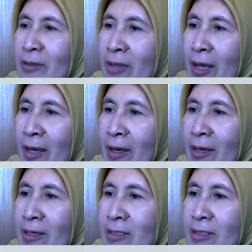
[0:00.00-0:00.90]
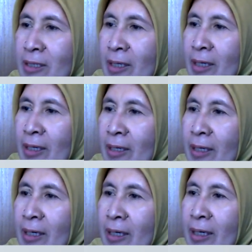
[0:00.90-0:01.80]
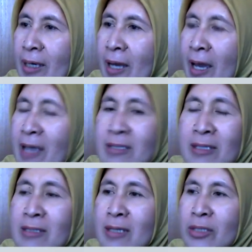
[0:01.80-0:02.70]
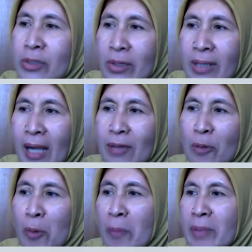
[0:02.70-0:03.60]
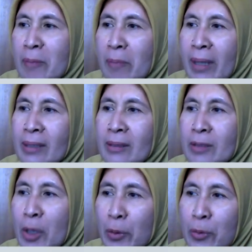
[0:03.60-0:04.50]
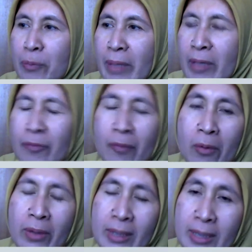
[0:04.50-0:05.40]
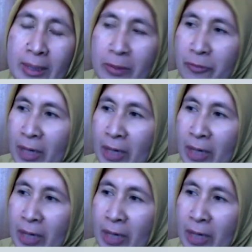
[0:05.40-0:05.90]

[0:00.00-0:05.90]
case, as a national development plan document for the